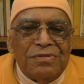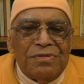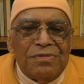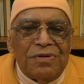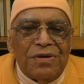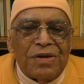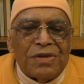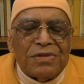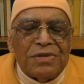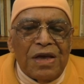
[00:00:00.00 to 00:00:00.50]

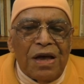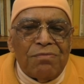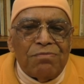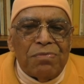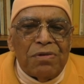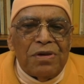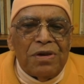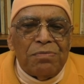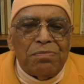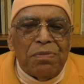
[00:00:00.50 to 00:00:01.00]
For
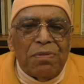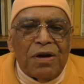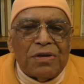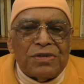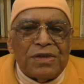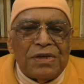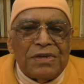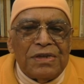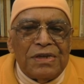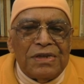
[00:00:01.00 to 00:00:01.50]
example, a
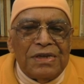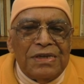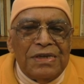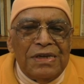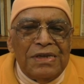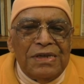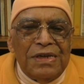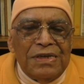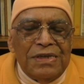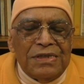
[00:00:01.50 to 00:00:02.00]
person
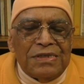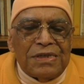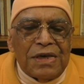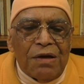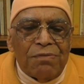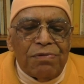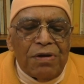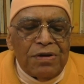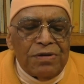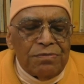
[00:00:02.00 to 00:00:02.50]
is
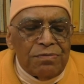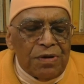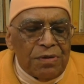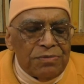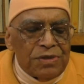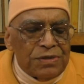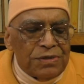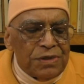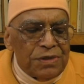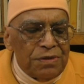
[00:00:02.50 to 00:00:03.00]
suffering from
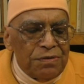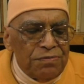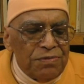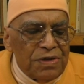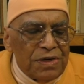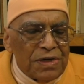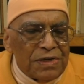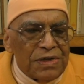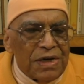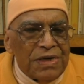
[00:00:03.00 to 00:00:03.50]
a
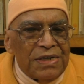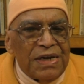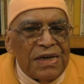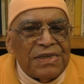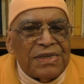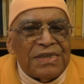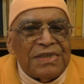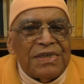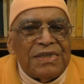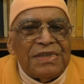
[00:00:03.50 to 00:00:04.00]
severe
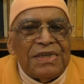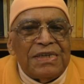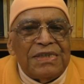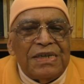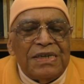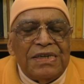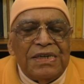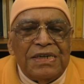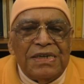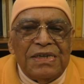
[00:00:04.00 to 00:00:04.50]
headache.
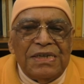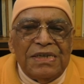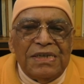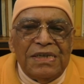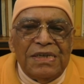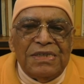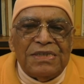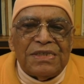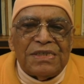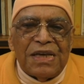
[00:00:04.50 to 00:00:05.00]

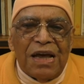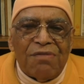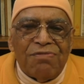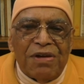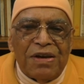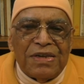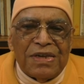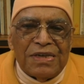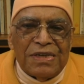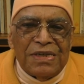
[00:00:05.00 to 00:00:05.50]
He is
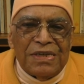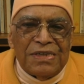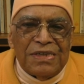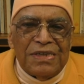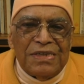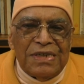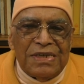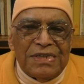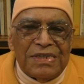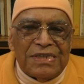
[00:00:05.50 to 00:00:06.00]
suffering,
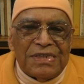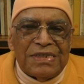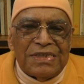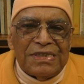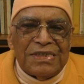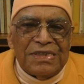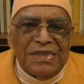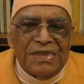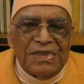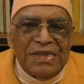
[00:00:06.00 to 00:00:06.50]
isn't it?
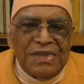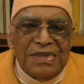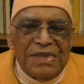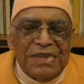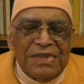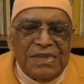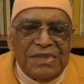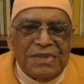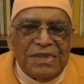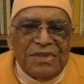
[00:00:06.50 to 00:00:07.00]

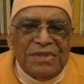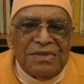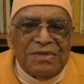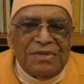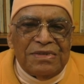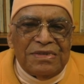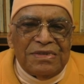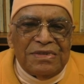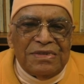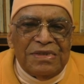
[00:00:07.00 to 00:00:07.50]

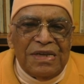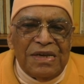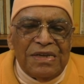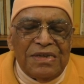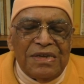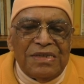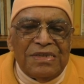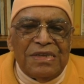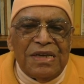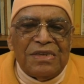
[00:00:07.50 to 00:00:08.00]
Then
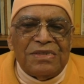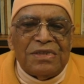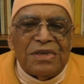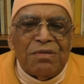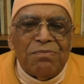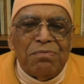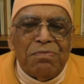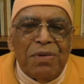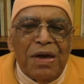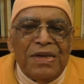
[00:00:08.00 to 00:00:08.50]
he takes
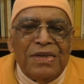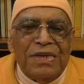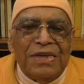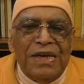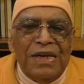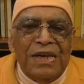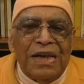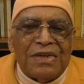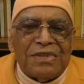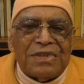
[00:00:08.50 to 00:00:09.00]
some
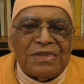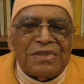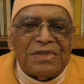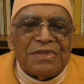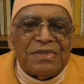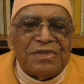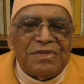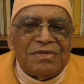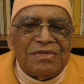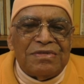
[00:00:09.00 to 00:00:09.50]

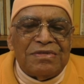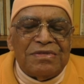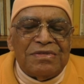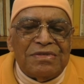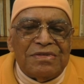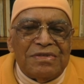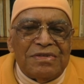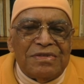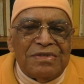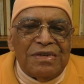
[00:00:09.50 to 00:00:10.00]
painkillers.
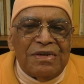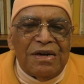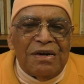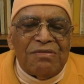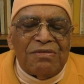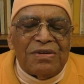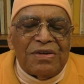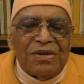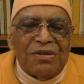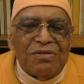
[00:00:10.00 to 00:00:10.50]

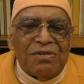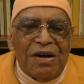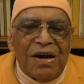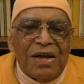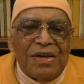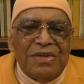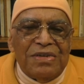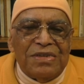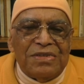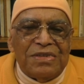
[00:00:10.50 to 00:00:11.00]
After a
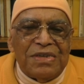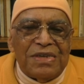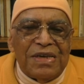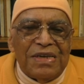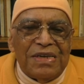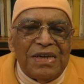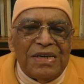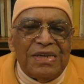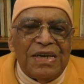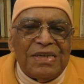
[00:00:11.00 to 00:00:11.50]
while his
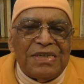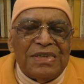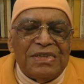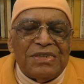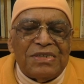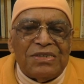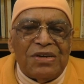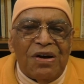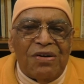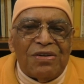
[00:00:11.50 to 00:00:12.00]
headache
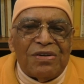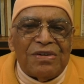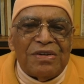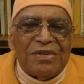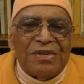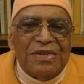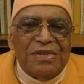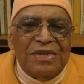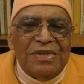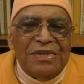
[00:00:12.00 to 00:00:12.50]
is gone.
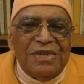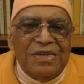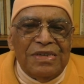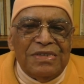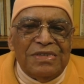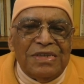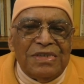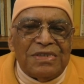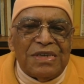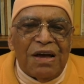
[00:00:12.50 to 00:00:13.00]

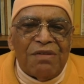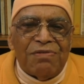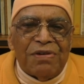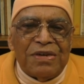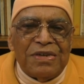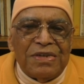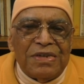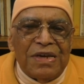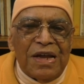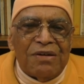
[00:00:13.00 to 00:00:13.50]
Is he
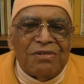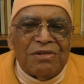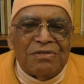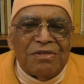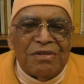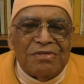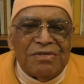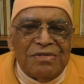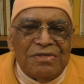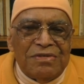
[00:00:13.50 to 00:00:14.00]
suffering now?
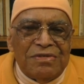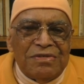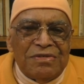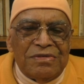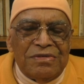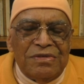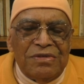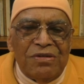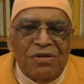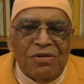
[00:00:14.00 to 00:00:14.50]

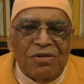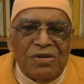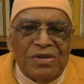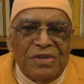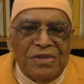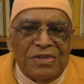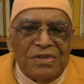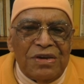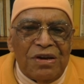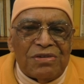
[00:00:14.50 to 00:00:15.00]
No,
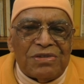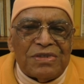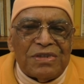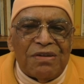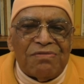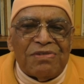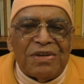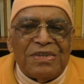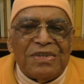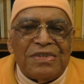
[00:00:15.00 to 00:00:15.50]
he is not
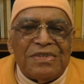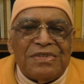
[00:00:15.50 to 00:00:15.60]
suffering.